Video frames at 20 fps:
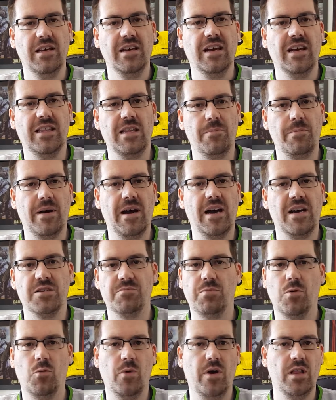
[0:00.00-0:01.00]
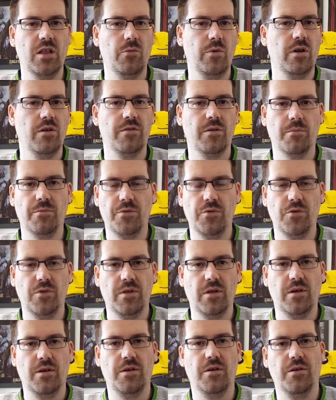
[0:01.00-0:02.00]
in the past, but well aware of them through
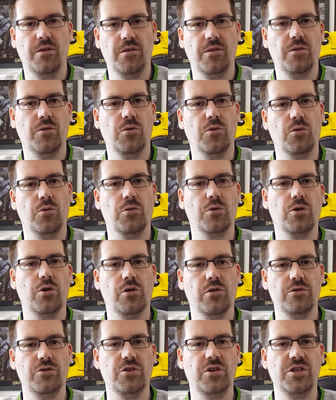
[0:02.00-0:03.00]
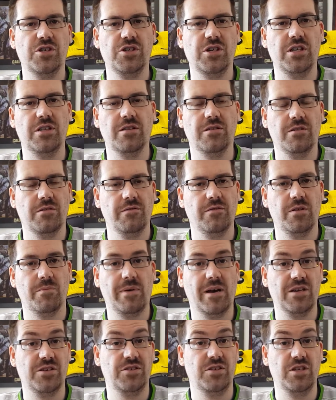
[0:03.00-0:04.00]
the whole Call of Duty scene for the
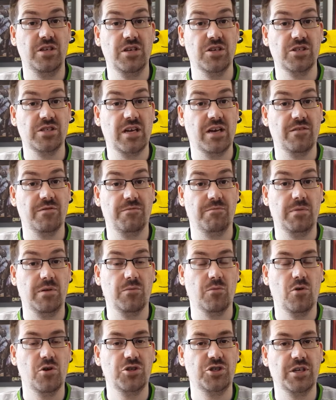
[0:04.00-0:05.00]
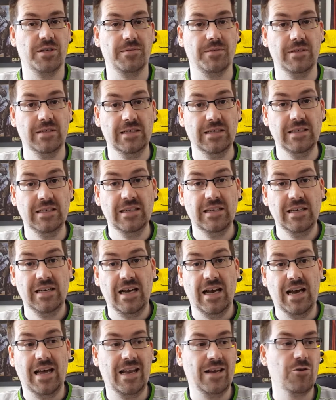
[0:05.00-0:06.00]
past 3 years I've been watching.
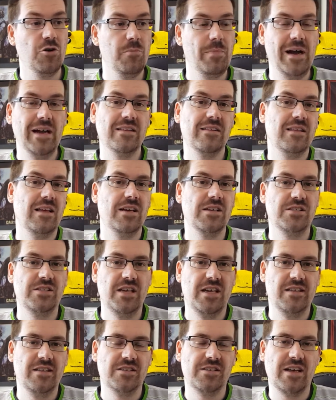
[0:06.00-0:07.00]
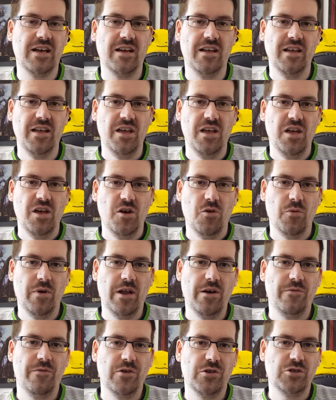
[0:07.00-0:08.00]
And I go back to that saying is that when I
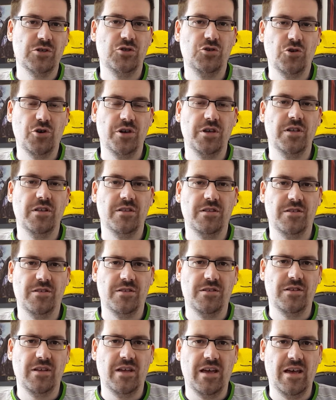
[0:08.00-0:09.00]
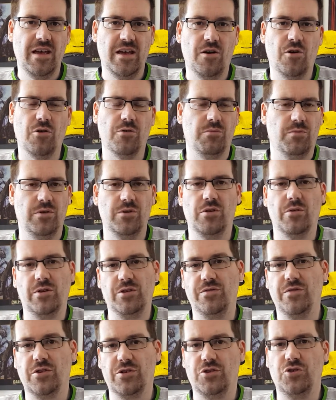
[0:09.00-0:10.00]
first joined, when
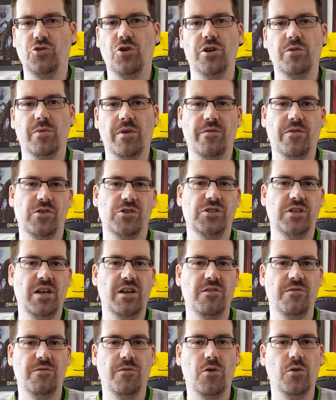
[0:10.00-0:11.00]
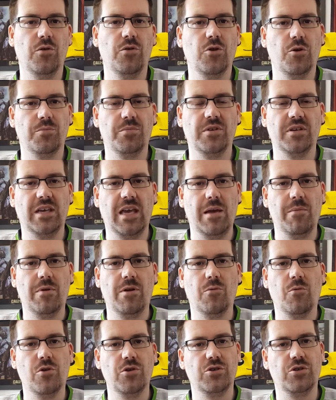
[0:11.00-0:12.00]
I first started following Optic Gaming
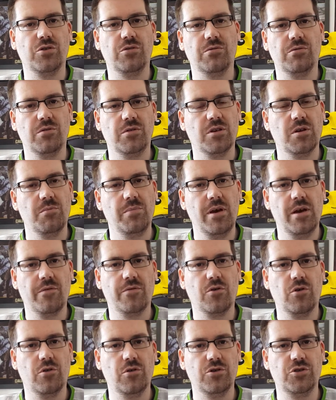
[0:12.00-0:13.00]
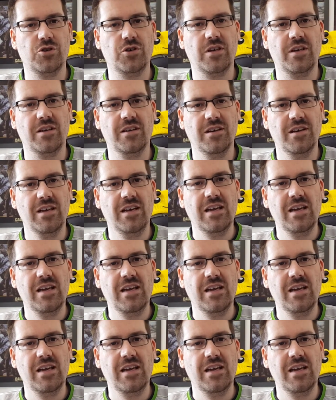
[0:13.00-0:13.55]
and watching competitive Call of Duty,